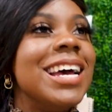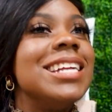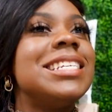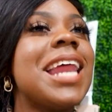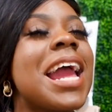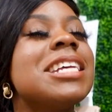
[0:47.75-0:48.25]

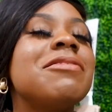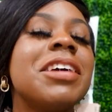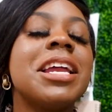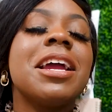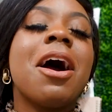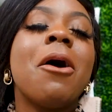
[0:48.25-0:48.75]
Today's
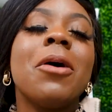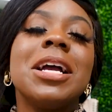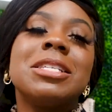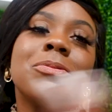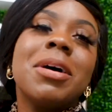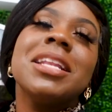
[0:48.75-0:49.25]
video
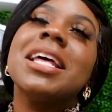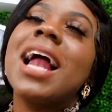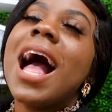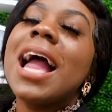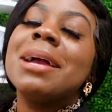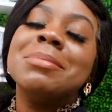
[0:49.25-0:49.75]
is one that
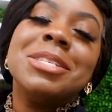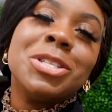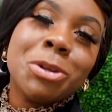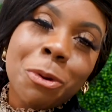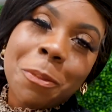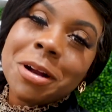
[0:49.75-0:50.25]
I am
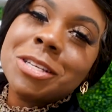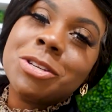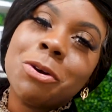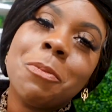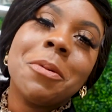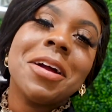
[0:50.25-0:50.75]
super
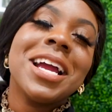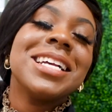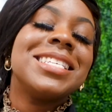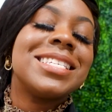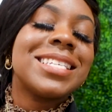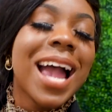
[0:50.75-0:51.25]

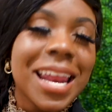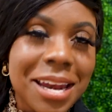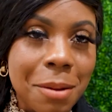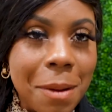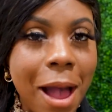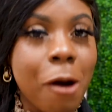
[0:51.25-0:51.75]

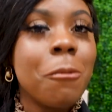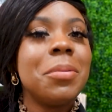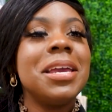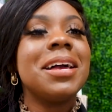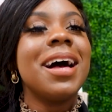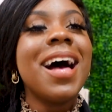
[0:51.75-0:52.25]
excited about
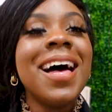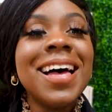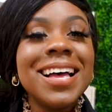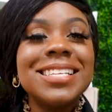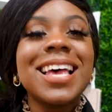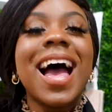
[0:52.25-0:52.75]

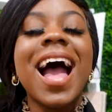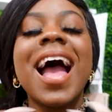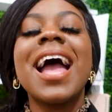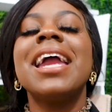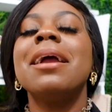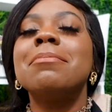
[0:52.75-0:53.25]
because
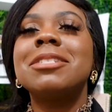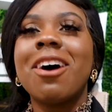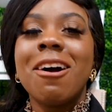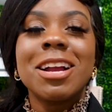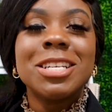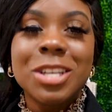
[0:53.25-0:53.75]
I am
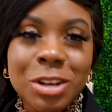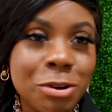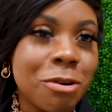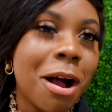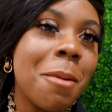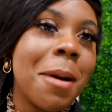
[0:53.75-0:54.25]
talking to
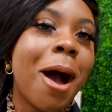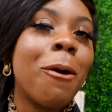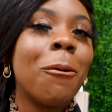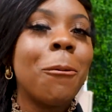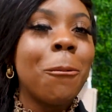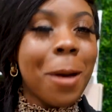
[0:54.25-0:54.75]
you
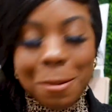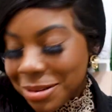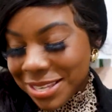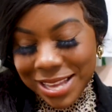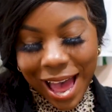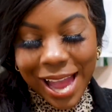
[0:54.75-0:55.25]
about
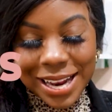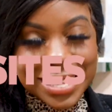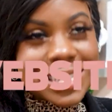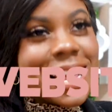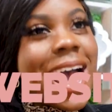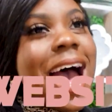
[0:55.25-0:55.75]

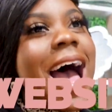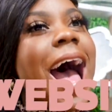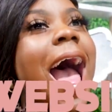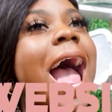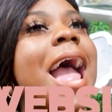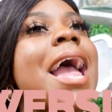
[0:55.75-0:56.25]
websites.
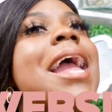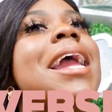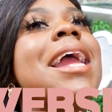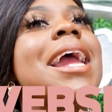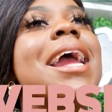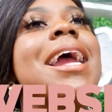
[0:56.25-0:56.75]

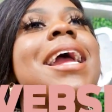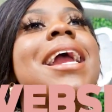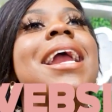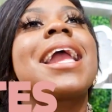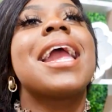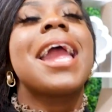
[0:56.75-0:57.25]
I
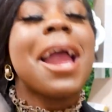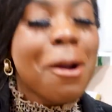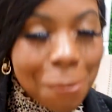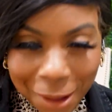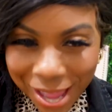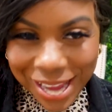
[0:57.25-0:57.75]

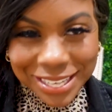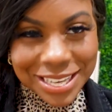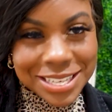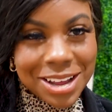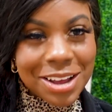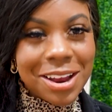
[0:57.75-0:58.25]
can't wait to
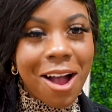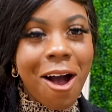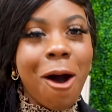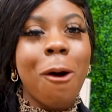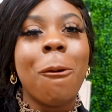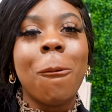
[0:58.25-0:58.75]
tell
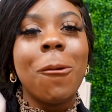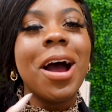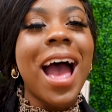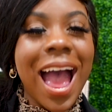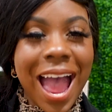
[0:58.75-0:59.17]
y'all what I